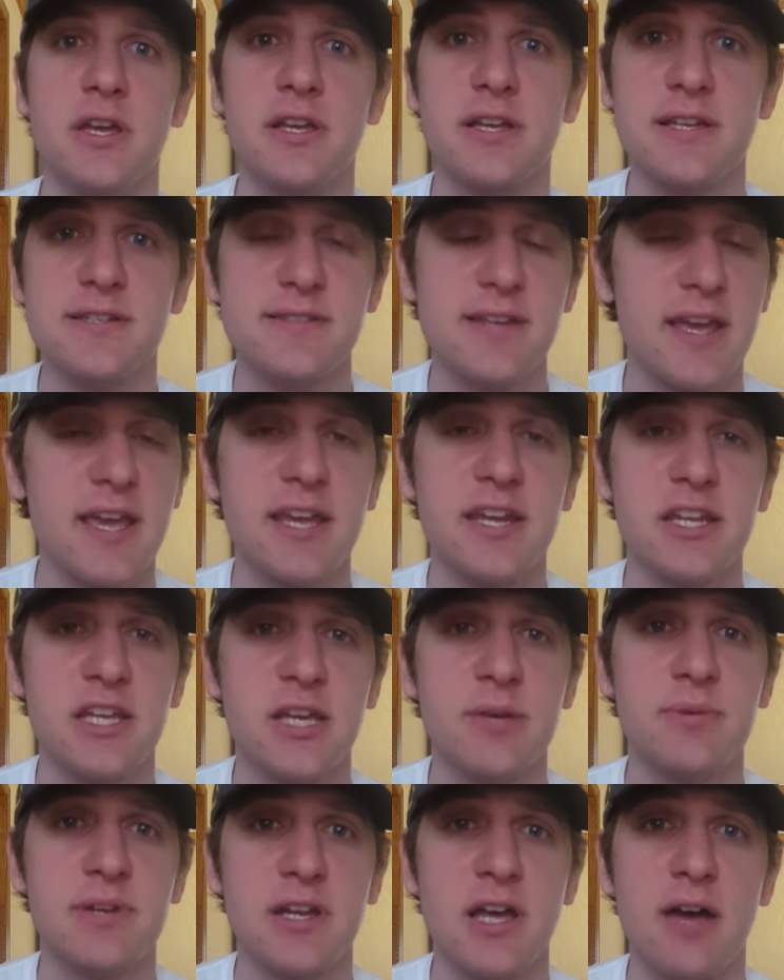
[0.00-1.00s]
contain
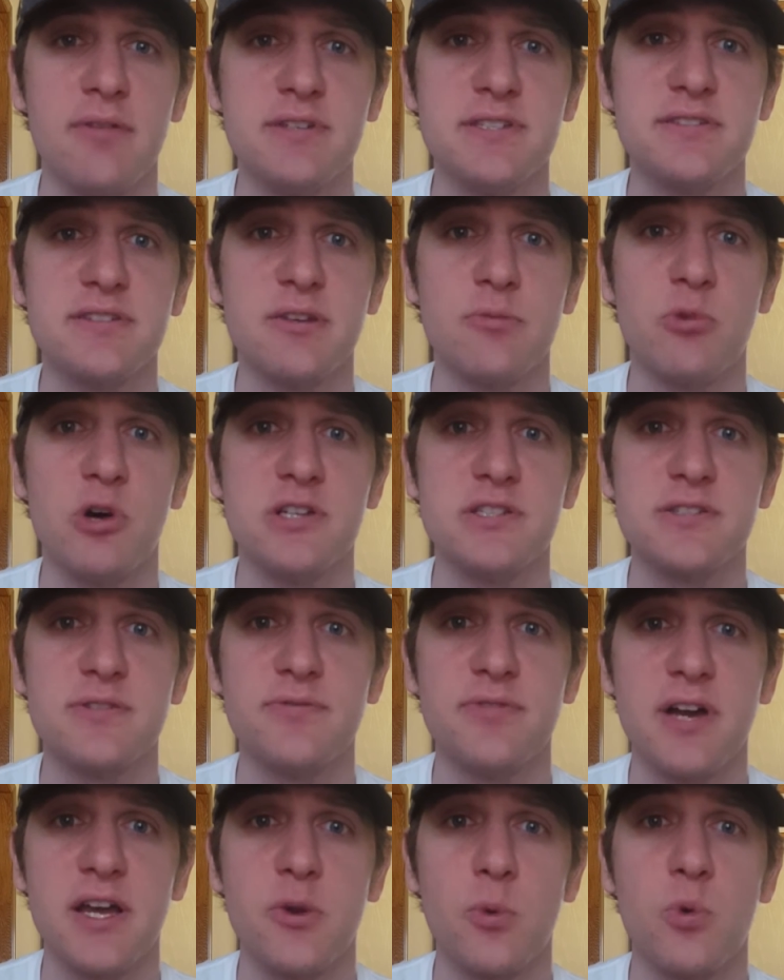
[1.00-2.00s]
him, and obviously wants to
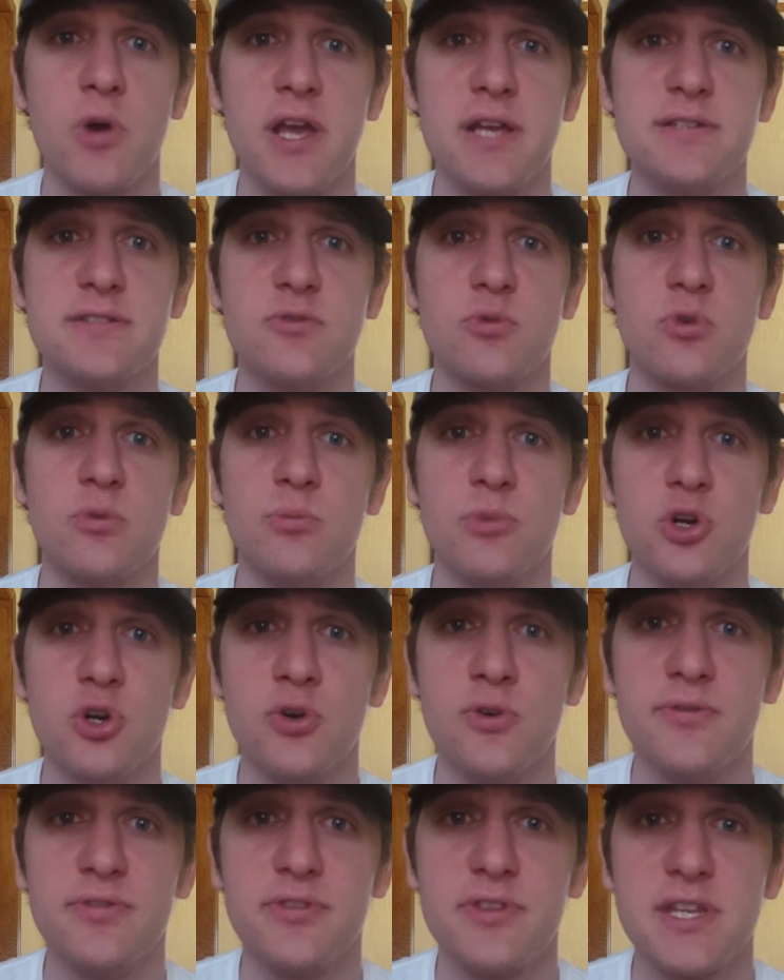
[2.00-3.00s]
find a way to
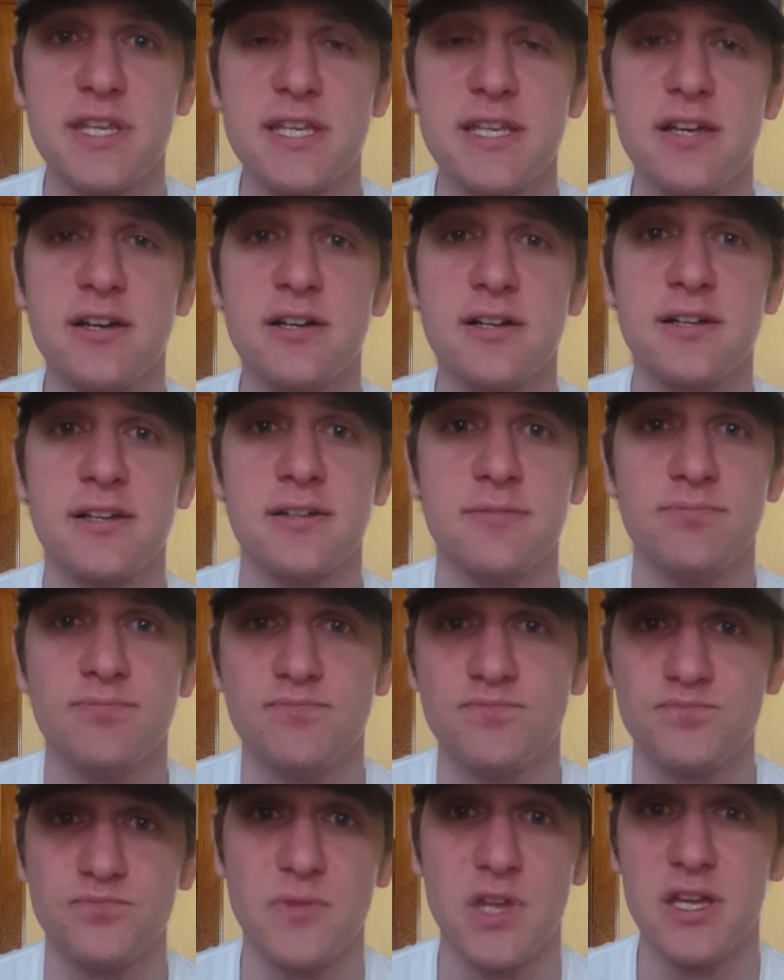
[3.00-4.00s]
remove the
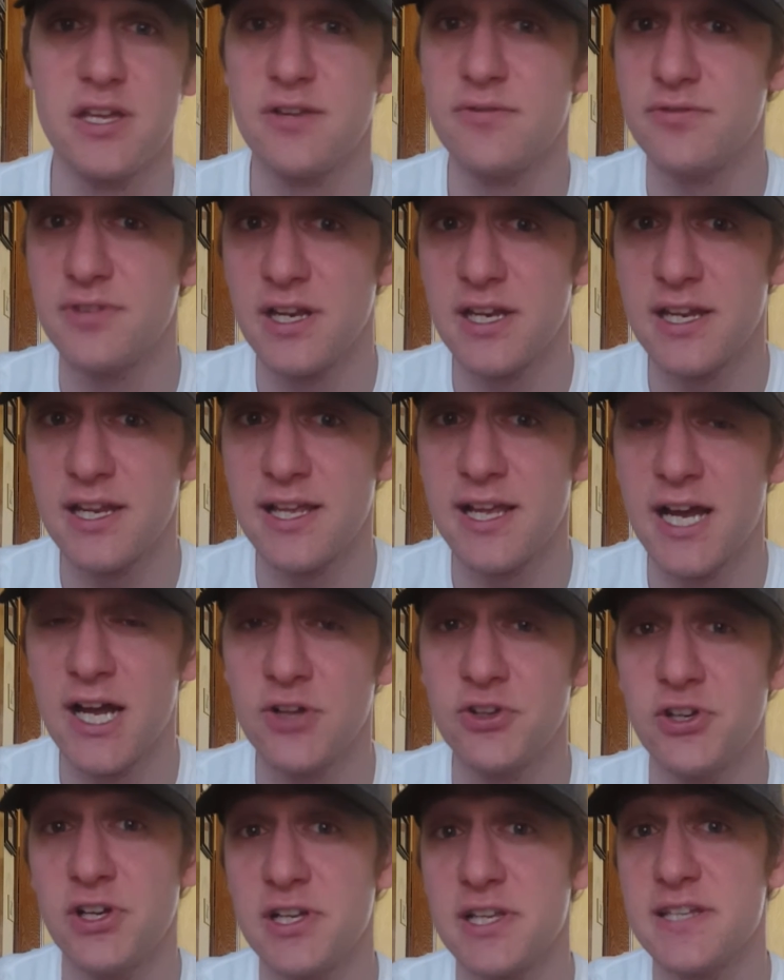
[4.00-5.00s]
Infinity
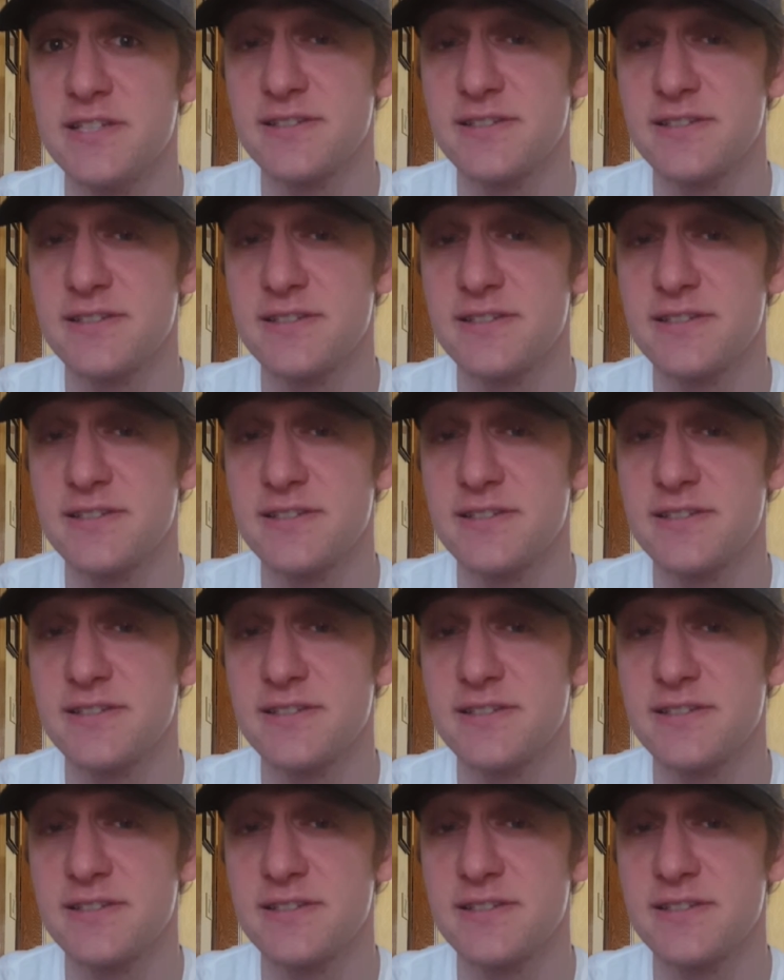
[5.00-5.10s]
Gauntlet.